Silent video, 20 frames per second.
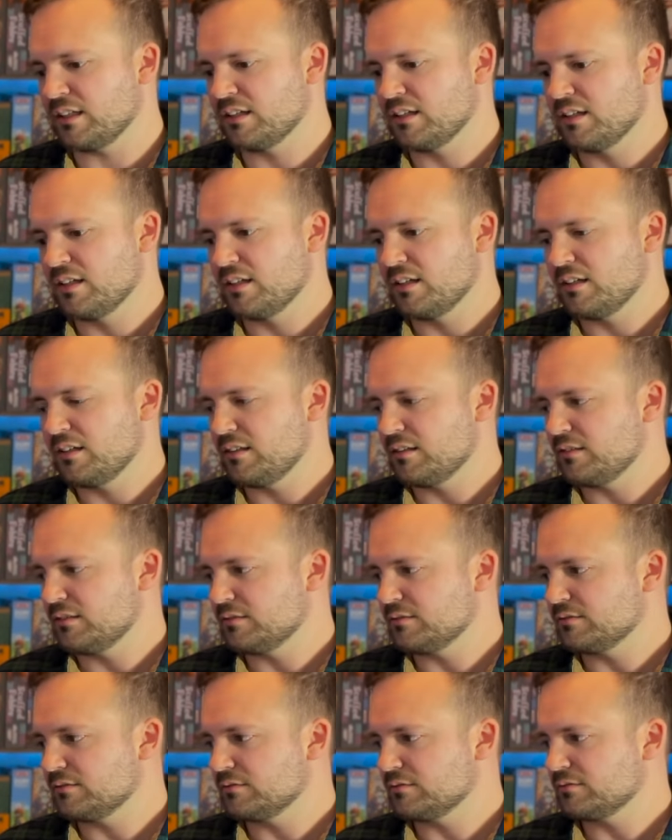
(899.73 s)

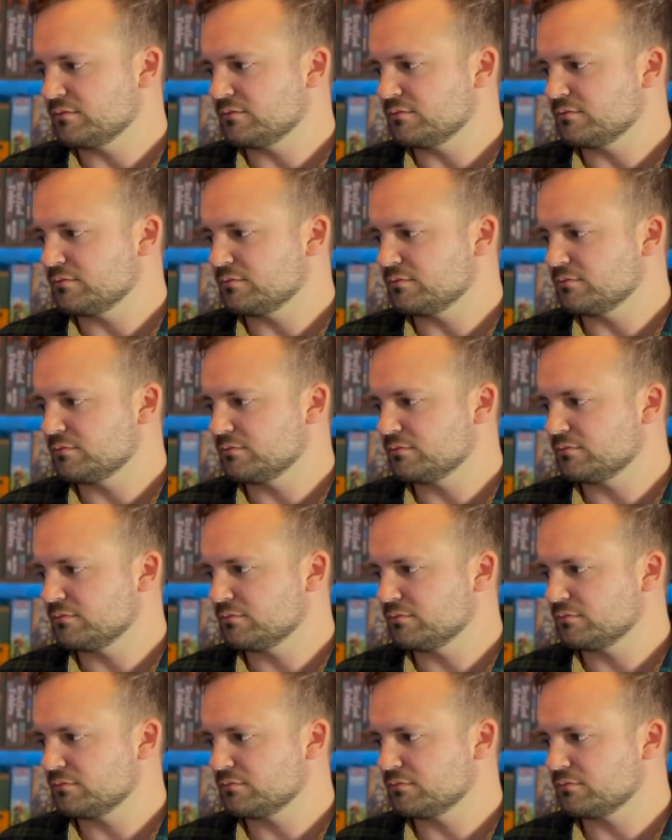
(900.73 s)

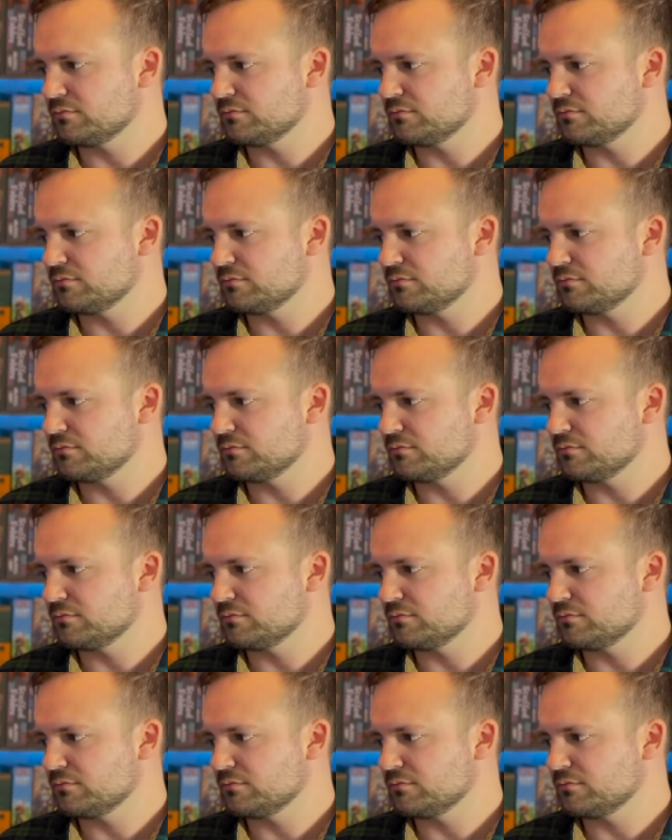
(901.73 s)
No words are spoken by the person on screen.